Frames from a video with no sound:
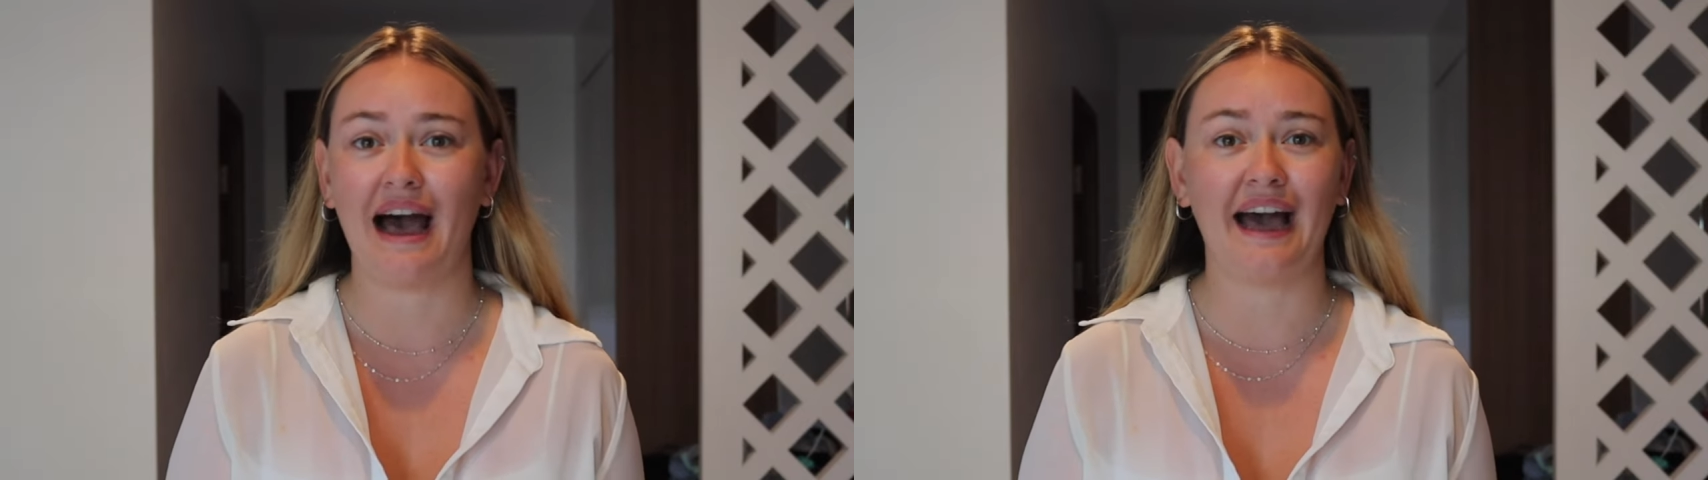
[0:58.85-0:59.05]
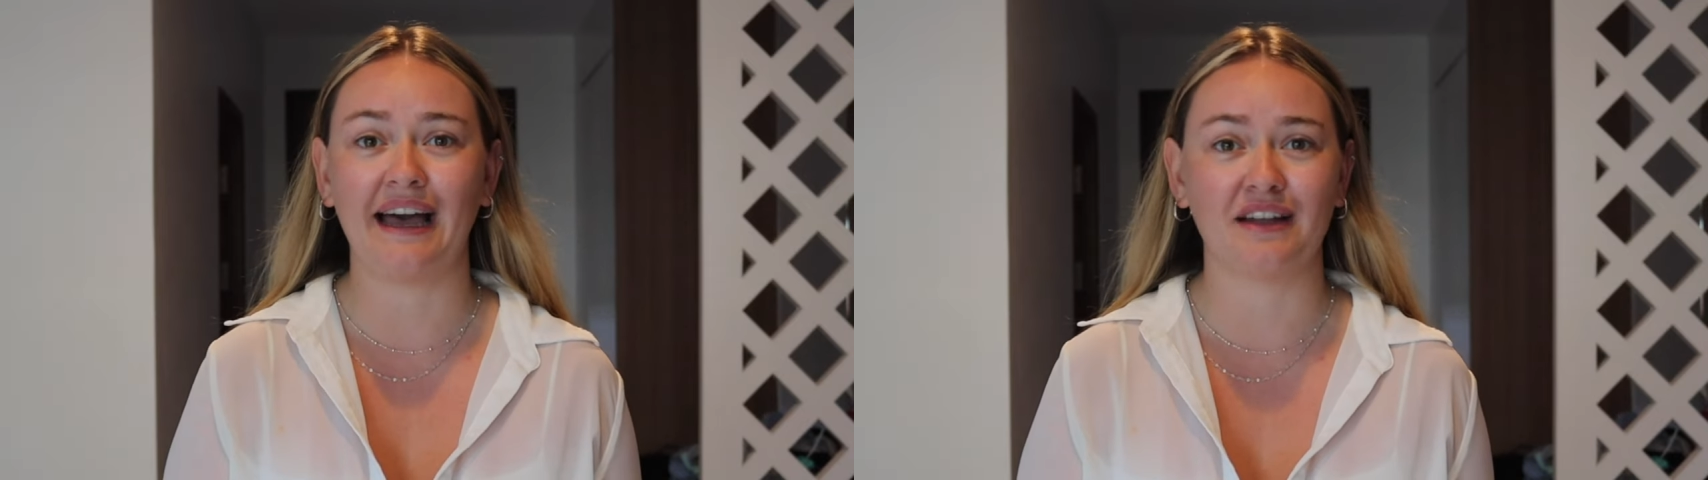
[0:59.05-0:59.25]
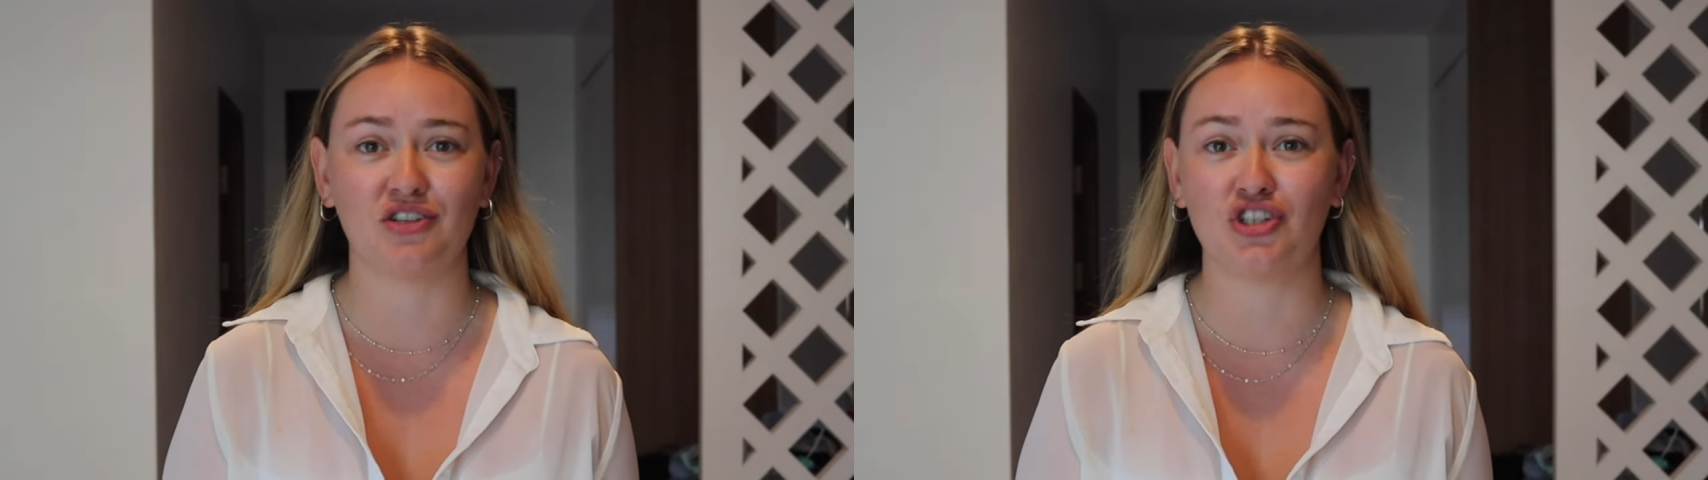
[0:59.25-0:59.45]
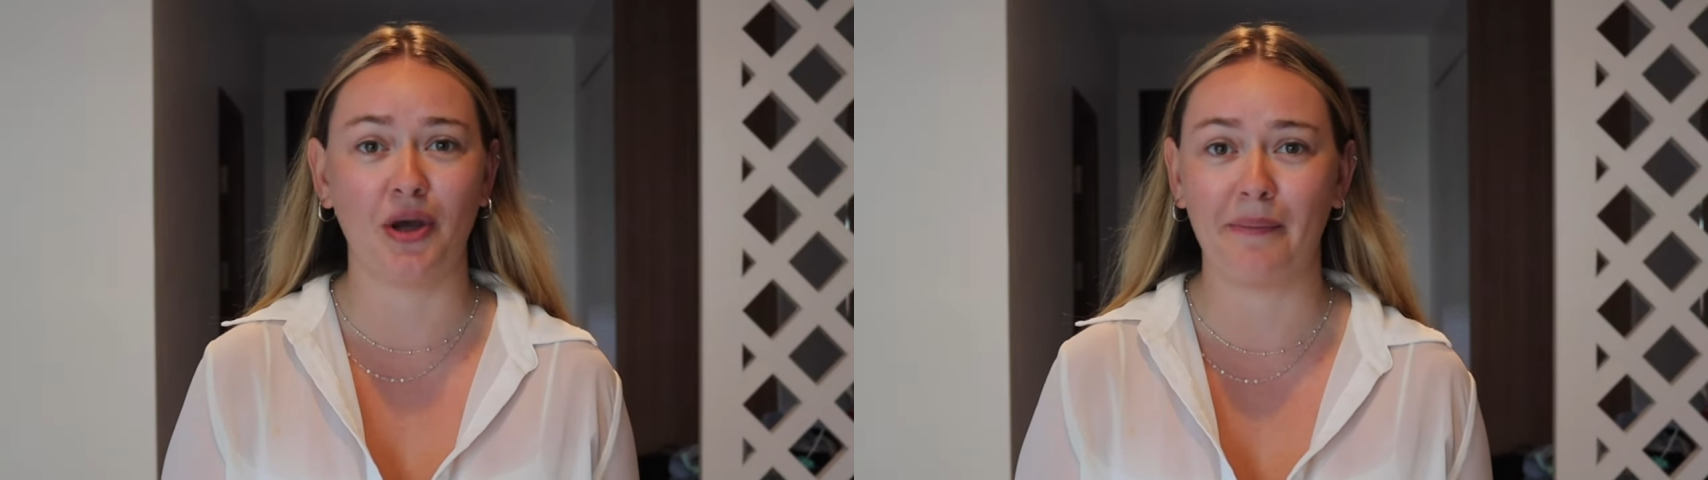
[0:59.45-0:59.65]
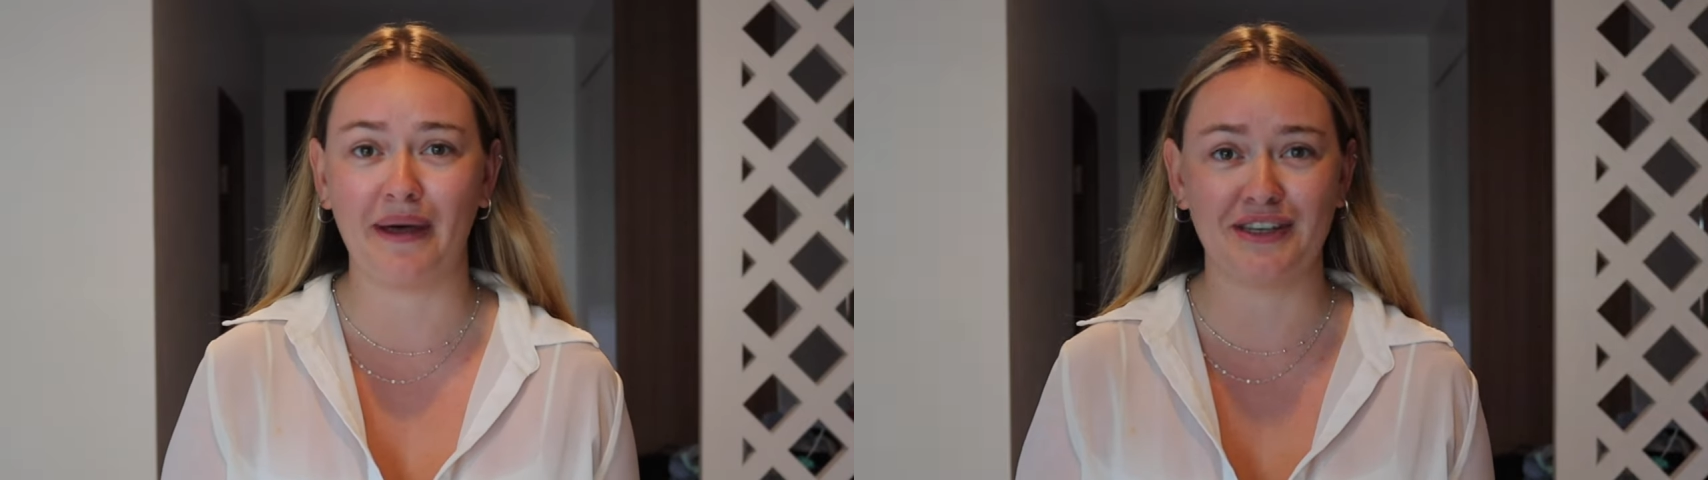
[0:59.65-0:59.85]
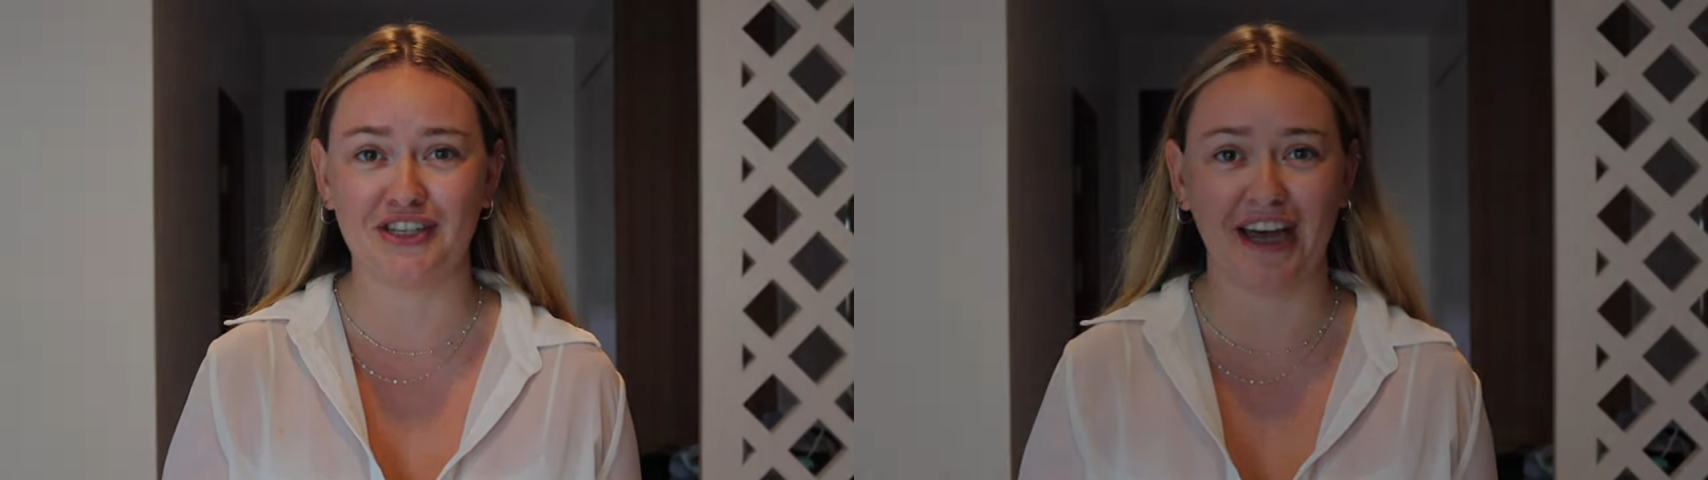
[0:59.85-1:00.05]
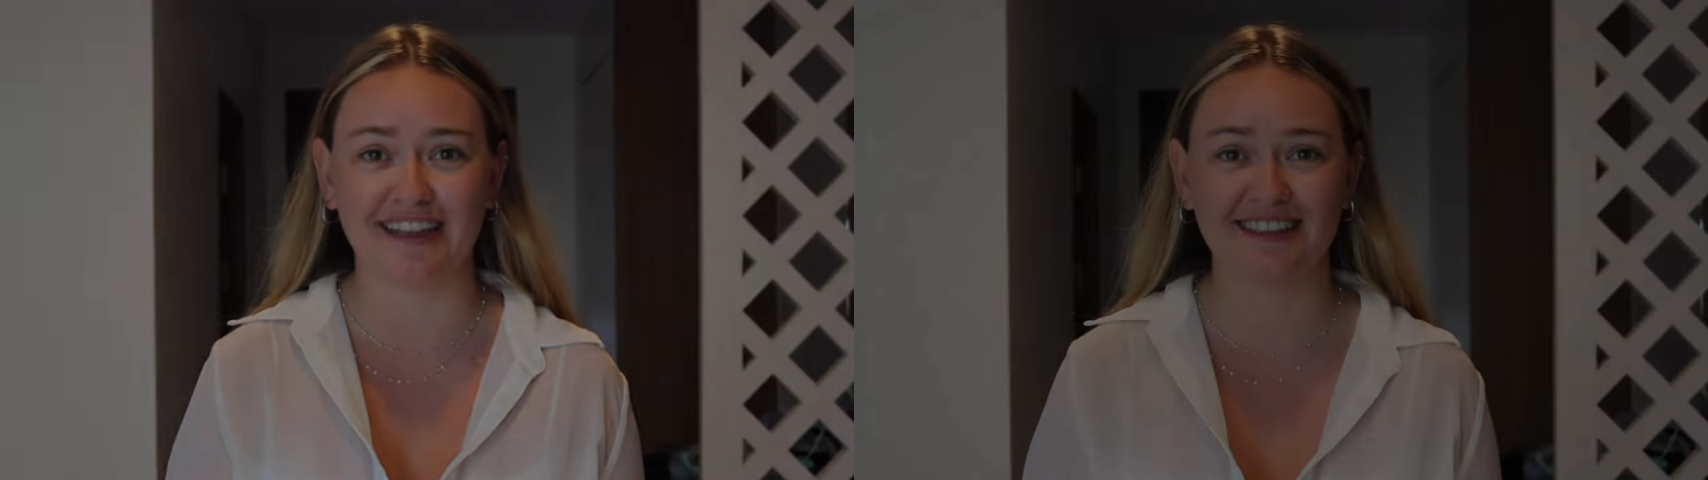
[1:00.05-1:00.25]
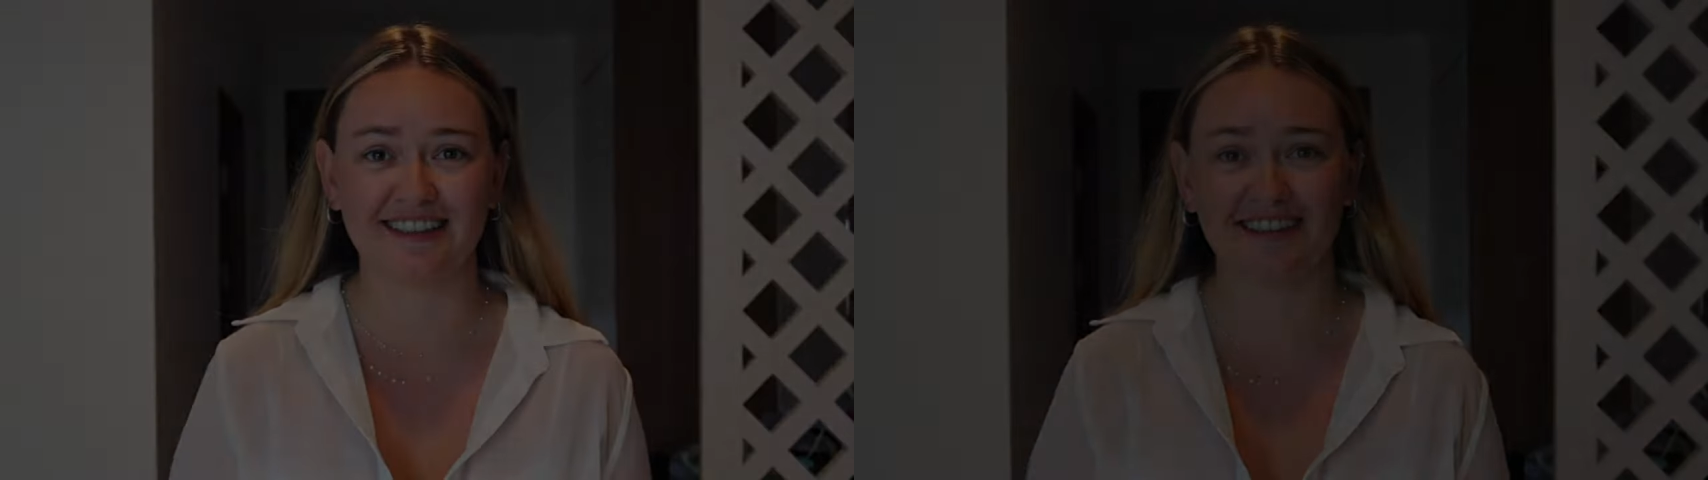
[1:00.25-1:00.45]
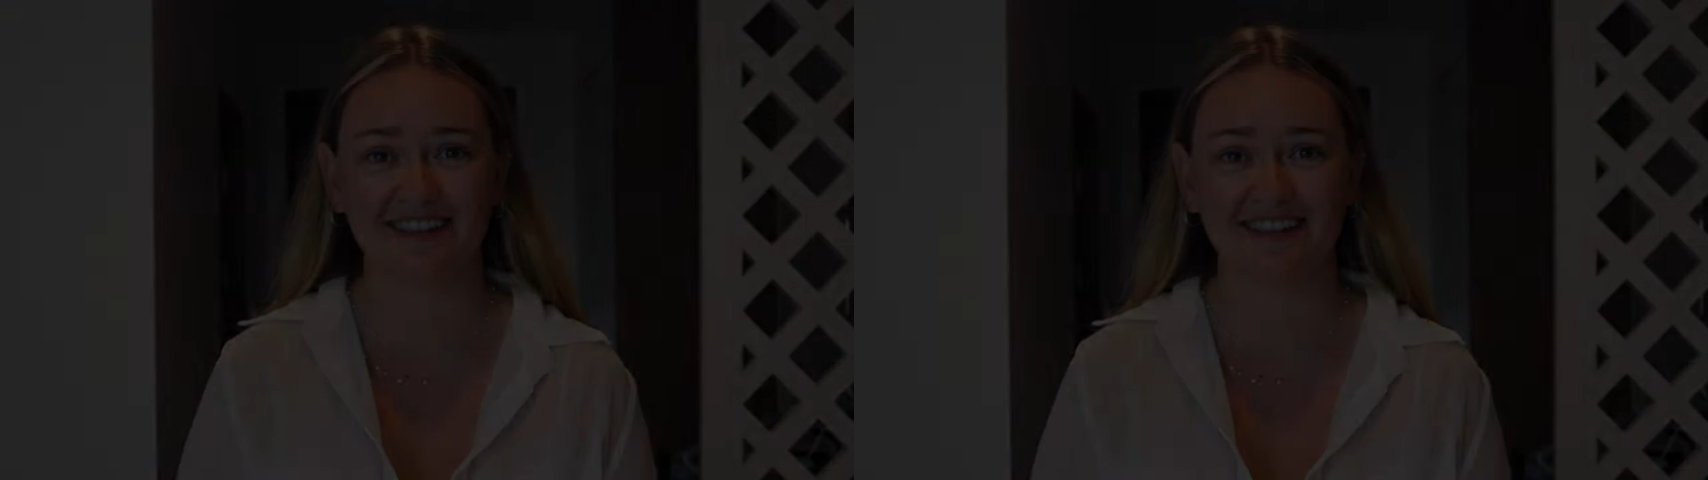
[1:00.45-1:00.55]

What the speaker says: I had to jump at the chance.